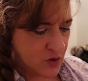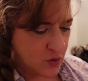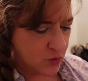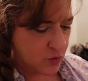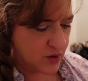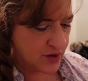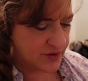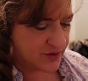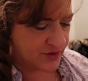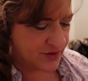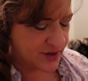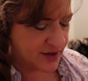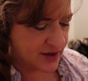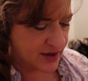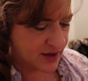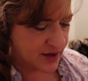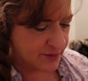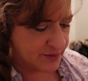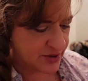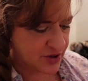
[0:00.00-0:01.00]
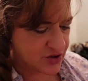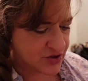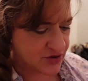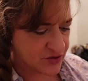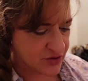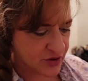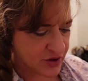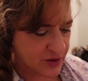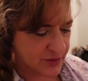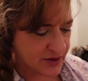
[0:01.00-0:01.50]
what the
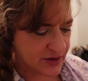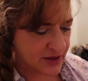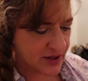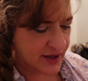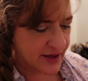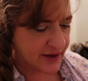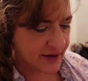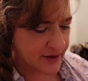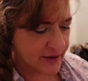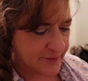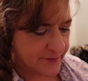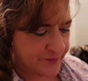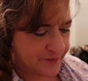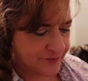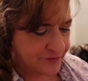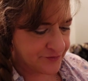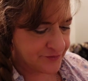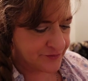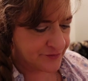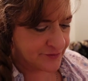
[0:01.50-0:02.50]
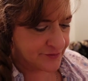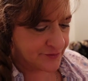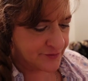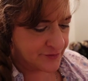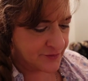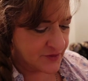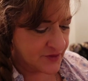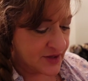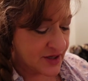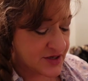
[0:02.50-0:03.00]
peaches are going to be like.
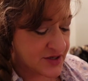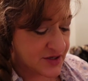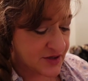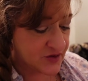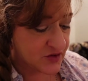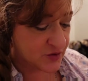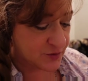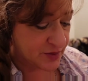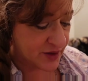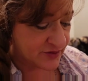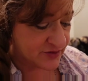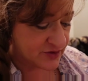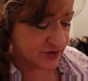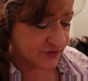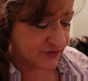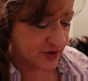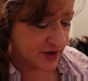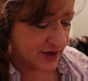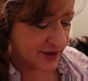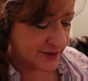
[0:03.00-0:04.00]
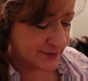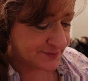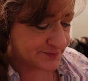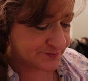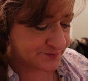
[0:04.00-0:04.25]
They did specify,